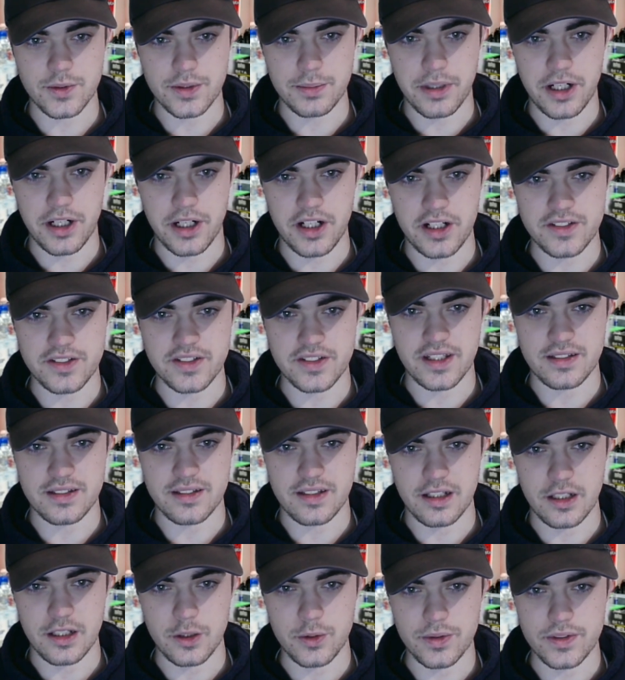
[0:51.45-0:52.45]
departs
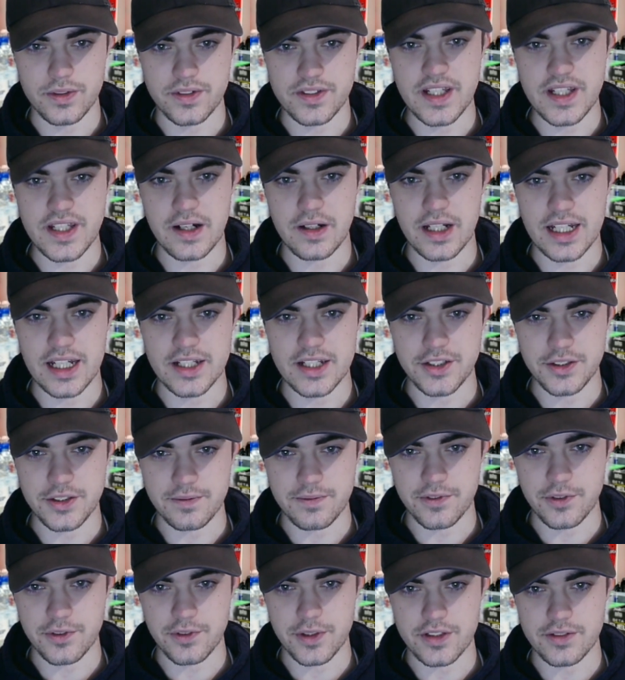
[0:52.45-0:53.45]
as a Luton Town
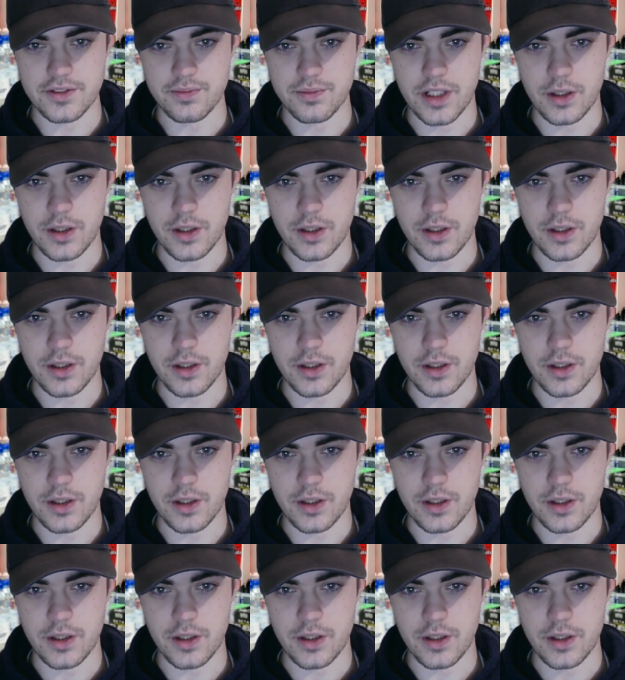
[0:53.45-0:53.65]
legend for his